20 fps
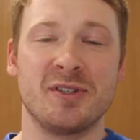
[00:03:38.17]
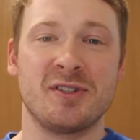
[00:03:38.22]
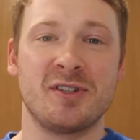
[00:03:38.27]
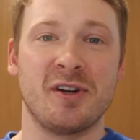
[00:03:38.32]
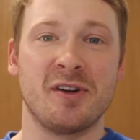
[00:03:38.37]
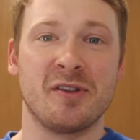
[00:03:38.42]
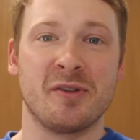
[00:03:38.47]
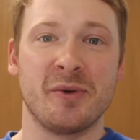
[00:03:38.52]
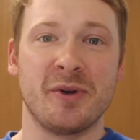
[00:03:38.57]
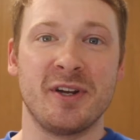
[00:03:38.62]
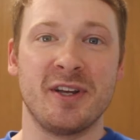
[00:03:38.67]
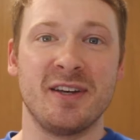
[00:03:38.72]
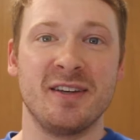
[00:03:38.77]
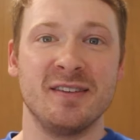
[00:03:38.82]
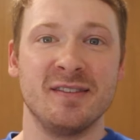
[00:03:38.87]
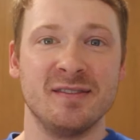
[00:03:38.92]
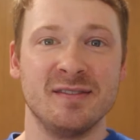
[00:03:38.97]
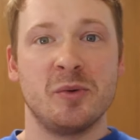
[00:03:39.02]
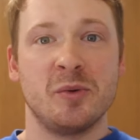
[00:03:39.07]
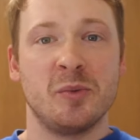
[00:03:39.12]
to start 3D.
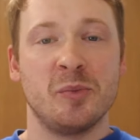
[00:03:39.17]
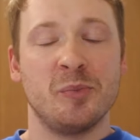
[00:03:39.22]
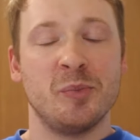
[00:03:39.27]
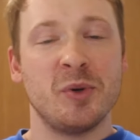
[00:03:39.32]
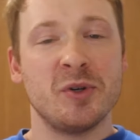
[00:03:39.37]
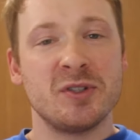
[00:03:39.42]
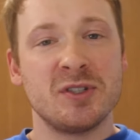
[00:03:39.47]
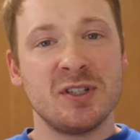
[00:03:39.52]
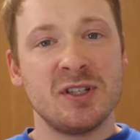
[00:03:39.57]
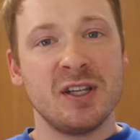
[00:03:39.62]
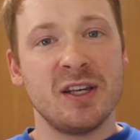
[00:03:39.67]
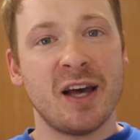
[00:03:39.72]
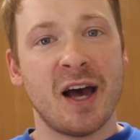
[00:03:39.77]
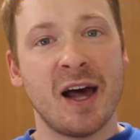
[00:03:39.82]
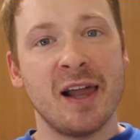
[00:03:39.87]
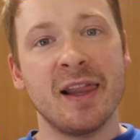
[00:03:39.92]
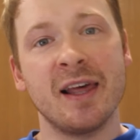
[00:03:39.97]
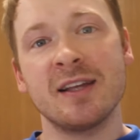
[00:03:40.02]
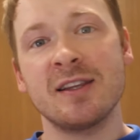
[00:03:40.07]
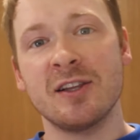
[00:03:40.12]
Personally,
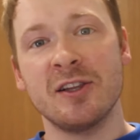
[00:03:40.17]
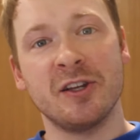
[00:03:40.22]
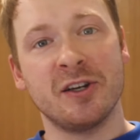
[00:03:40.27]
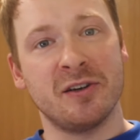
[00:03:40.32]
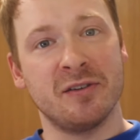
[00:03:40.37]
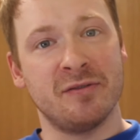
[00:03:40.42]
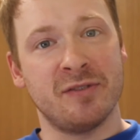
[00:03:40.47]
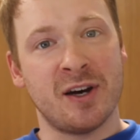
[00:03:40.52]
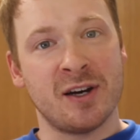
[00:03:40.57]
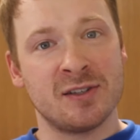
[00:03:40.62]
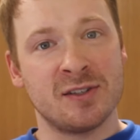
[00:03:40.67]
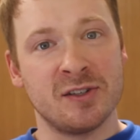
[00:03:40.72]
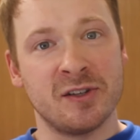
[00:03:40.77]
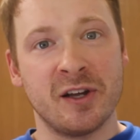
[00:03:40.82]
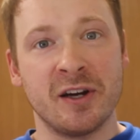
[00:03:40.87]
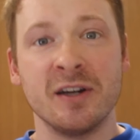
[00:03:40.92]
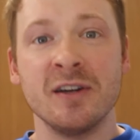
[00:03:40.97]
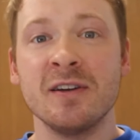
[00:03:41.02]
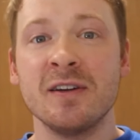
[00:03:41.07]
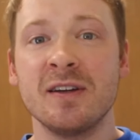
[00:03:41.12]
I like the look of voxel
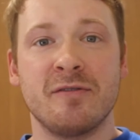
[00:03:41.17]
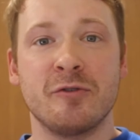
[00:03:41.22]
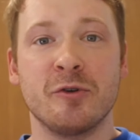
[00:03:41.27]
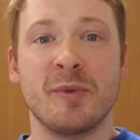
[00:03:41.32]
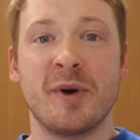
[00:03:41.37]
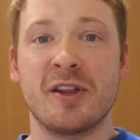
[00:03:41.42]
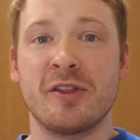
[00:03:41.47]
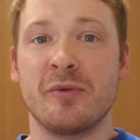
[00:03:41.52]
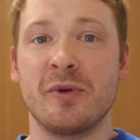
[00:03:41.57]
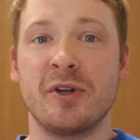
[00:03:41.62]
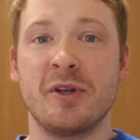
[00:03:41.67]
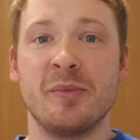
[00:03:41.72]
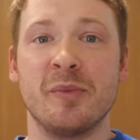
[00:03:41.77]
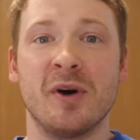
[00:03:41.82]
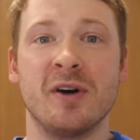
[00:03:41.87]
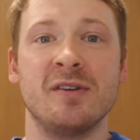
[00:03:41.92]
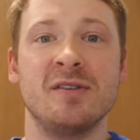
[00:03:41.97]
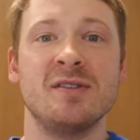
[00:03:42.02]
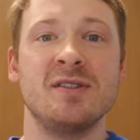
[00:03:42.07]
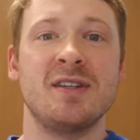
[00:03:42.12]
art for my 3D
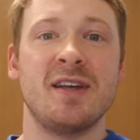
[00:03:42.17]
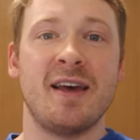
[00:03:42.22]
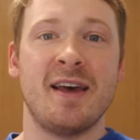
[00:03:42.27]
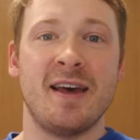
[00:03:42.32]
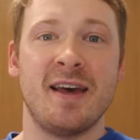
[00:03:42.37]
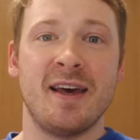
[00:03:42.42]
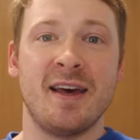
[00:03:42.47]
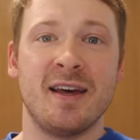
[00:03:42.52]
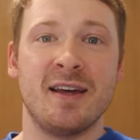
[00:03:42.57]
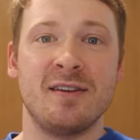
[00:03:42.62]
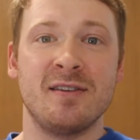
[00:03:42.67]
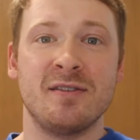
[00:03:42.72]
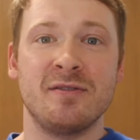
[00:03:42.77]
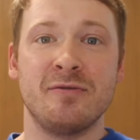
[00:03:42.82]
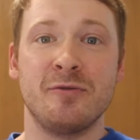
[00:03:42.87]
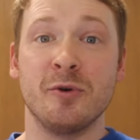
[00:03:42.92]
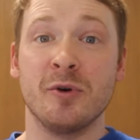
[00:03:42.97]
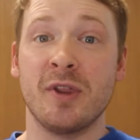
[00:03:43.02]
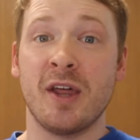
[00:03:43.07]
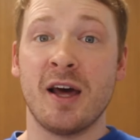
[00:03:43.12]
models, and
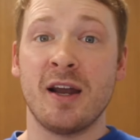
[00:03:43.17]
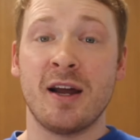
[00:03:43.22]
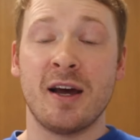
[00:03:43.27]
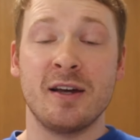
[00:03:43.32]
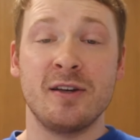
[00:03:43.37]
for that I